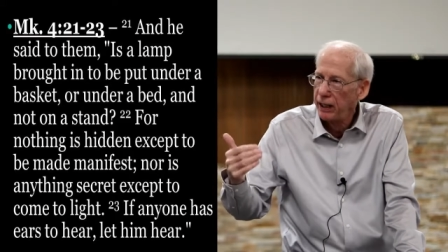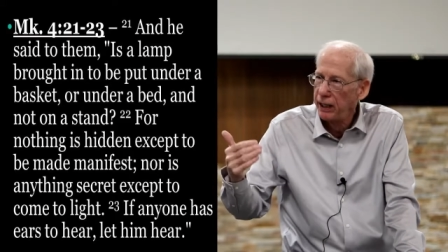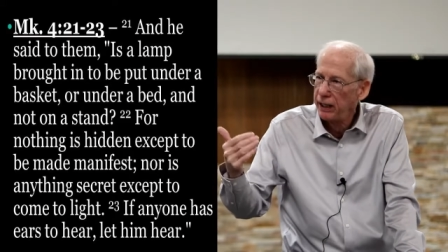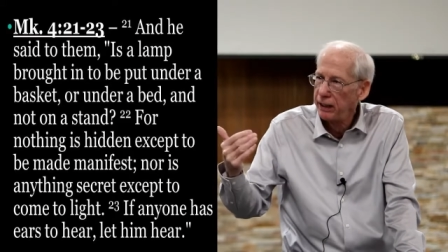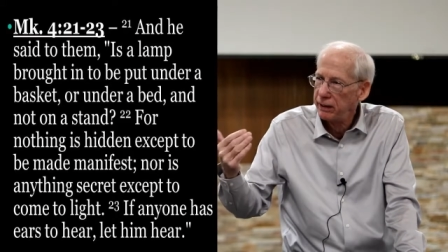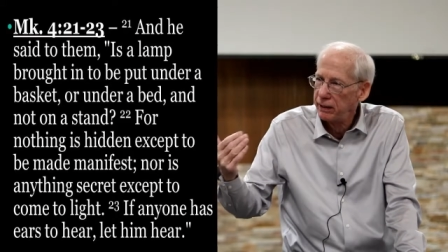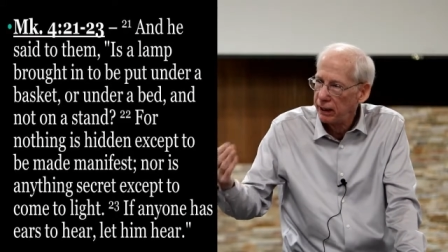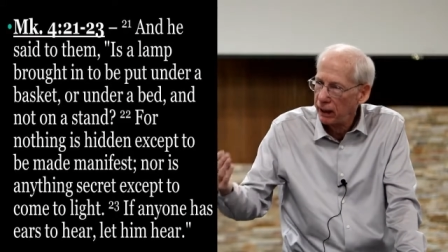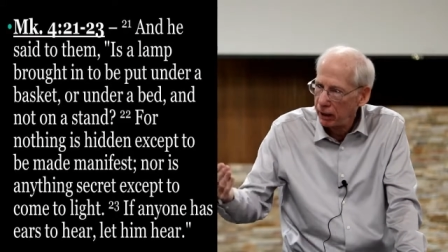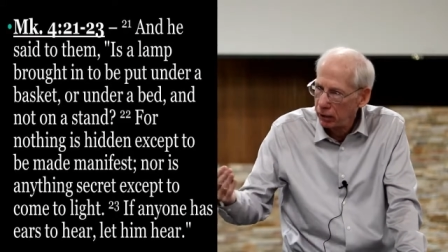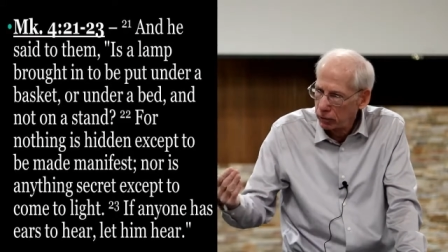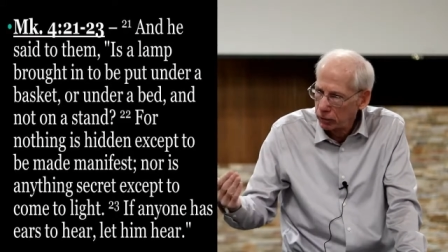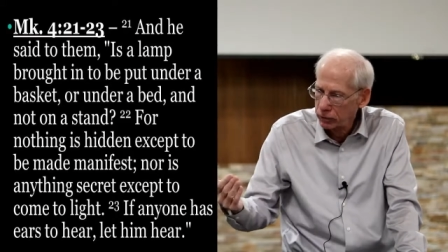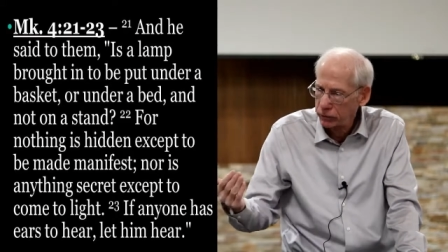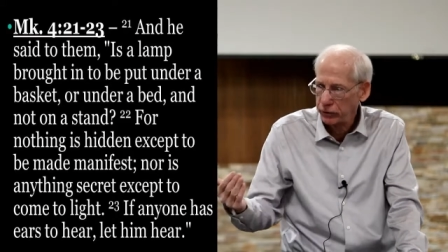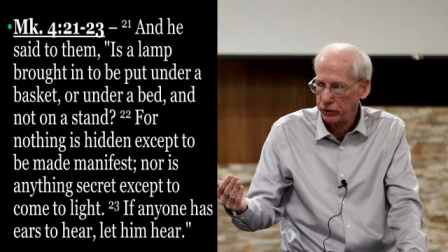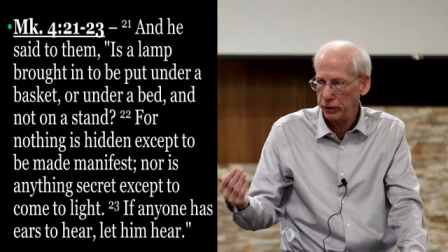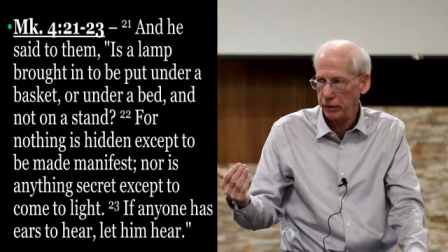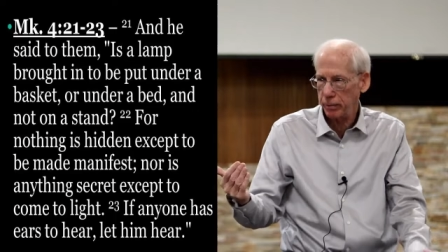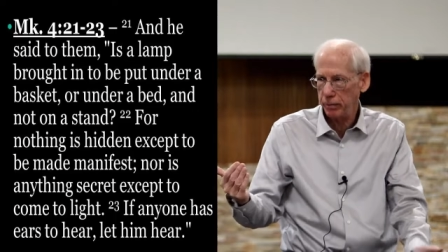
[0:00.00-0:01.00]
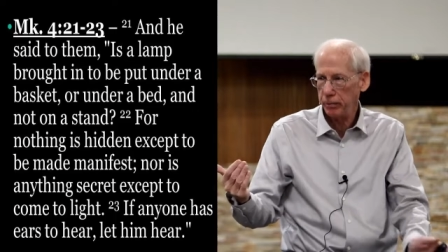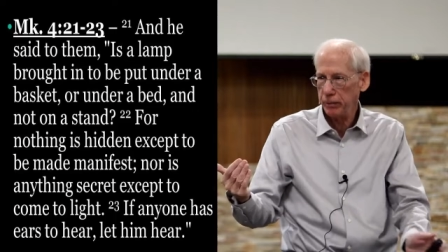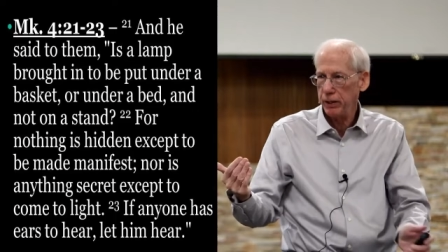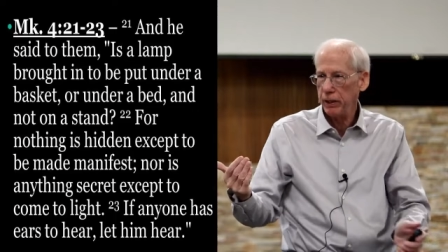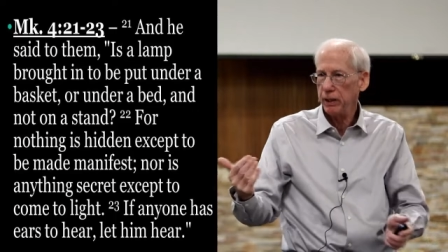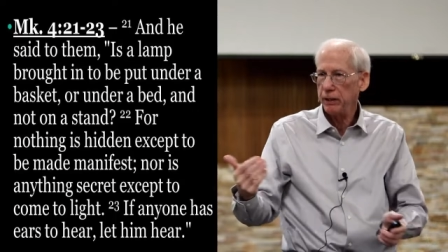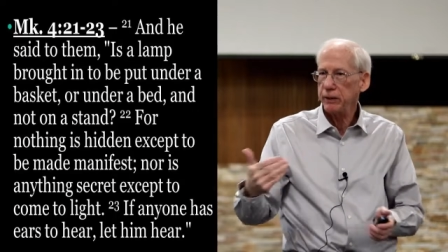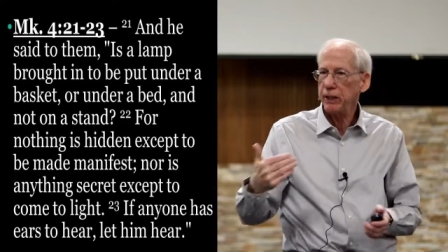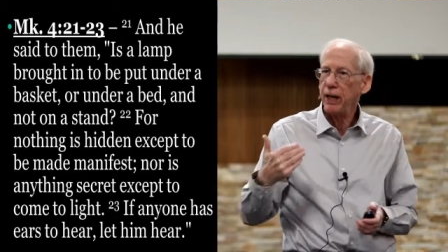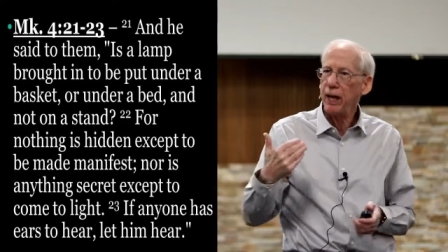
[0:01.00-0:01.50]
he tells them
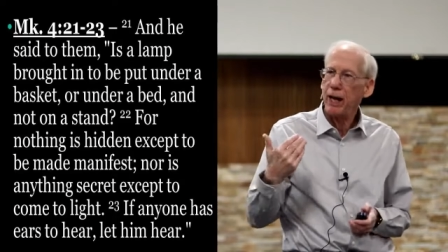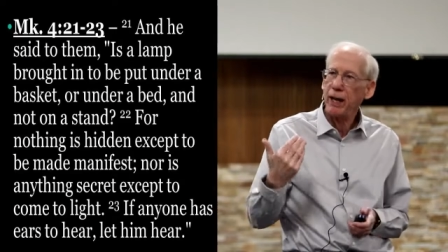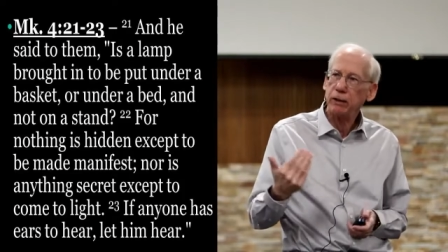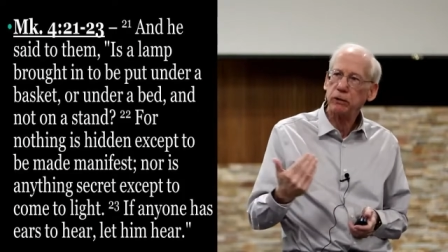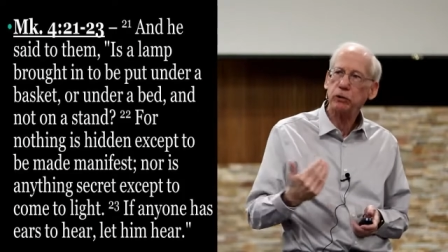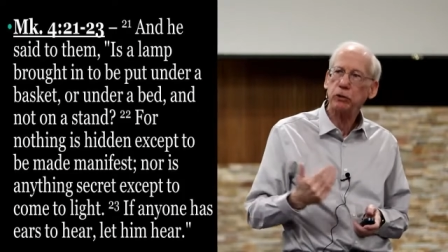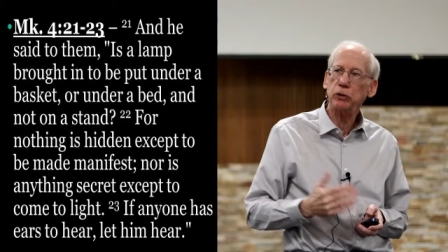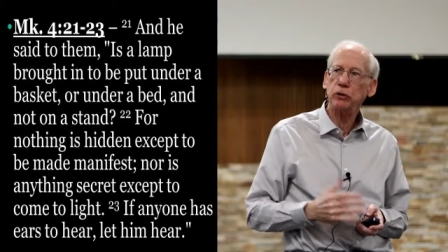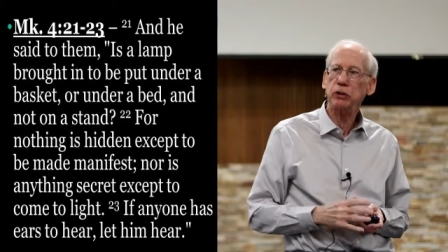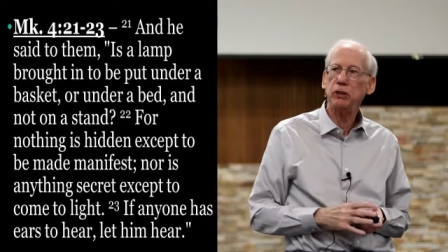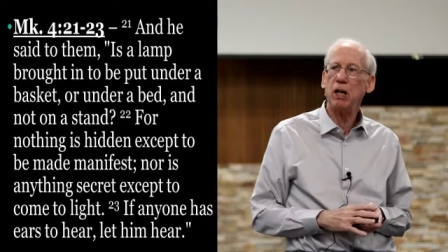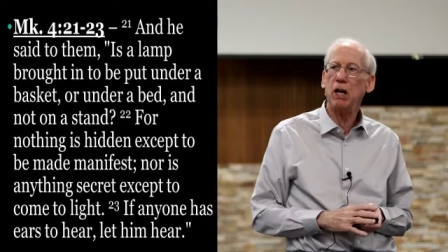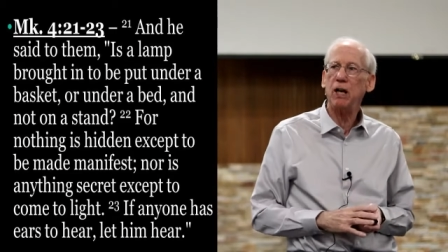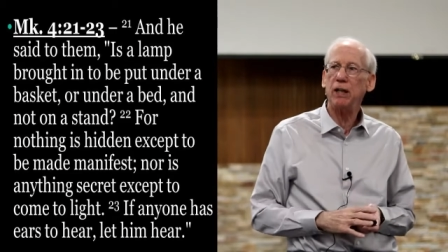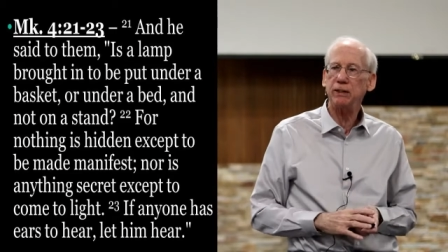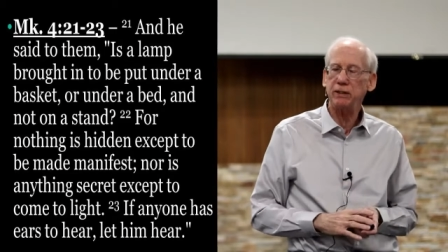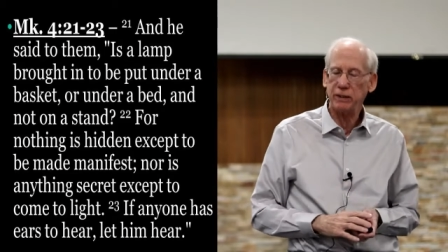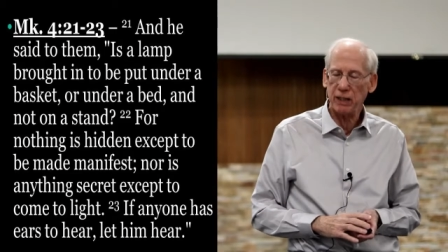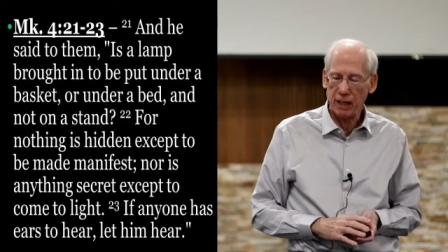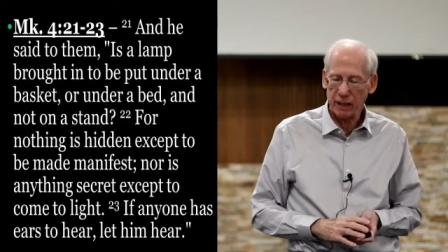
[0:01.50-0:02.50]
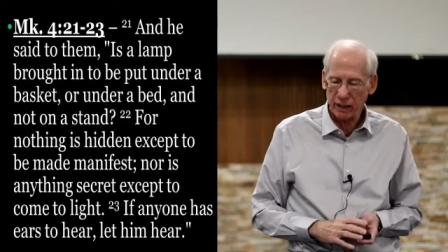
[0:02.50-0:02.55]
to exercise